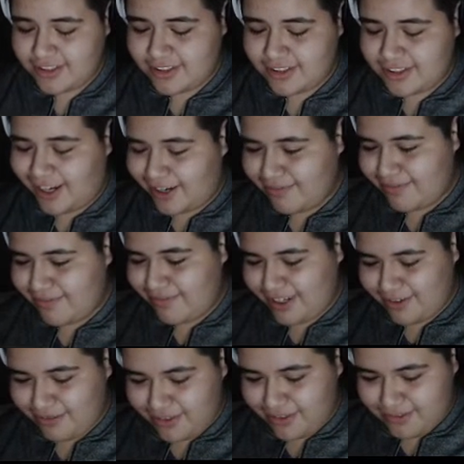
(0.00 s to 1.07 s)

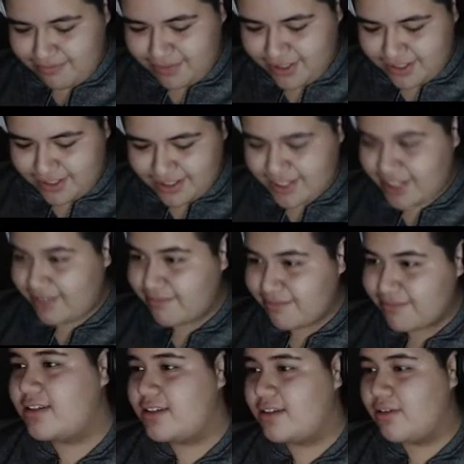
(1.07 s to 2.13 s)
Stop. I don't want to play this.
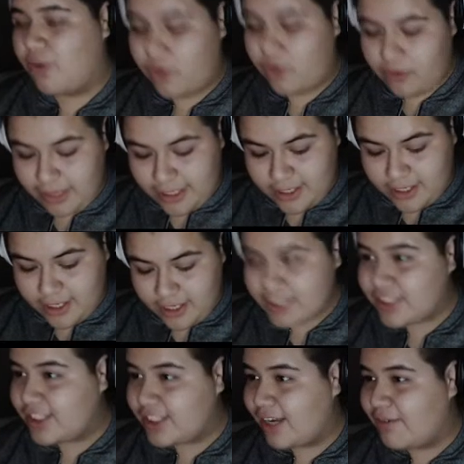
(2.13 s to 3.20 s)
Oh my
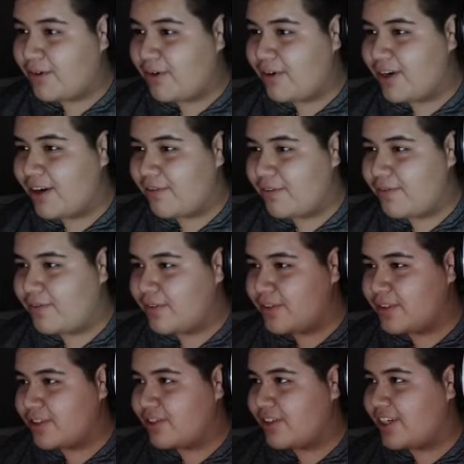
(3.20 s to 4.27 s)
gosh, stop going off of
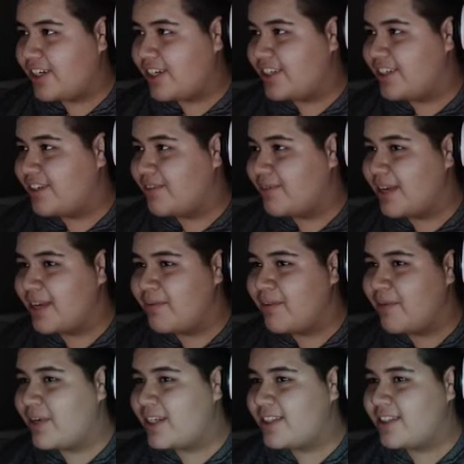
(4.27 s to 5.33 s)
full screen. You're
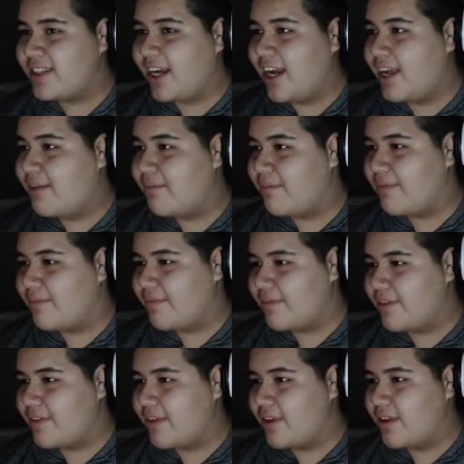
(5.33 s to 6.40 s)
making me waste time.
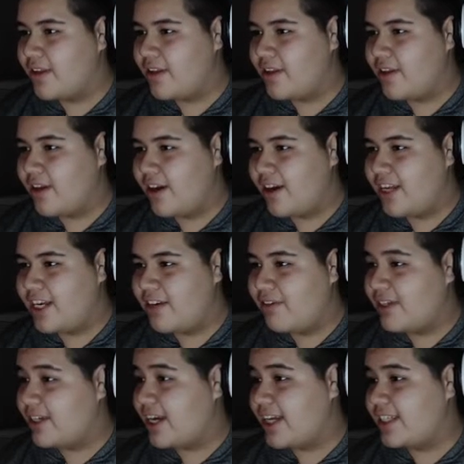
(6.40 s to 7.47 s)

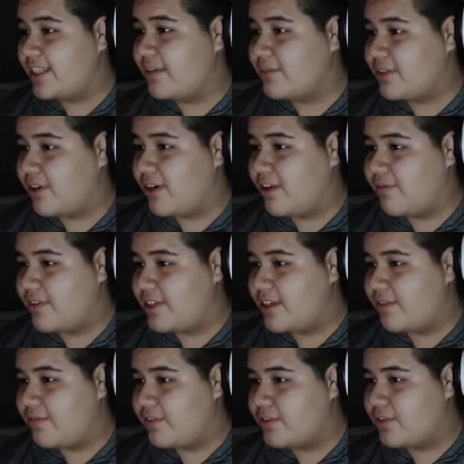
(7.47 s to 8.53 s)
You know what, guys? I'm sorry
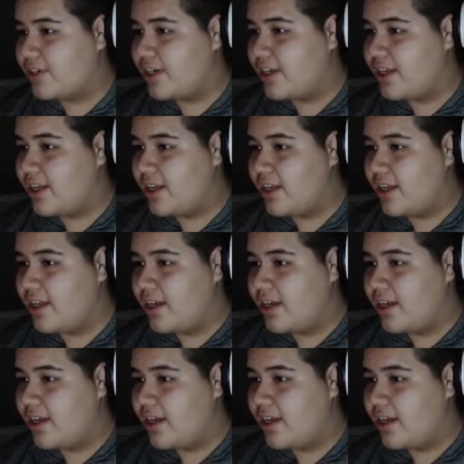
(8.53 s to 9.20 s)
if it's not full screen.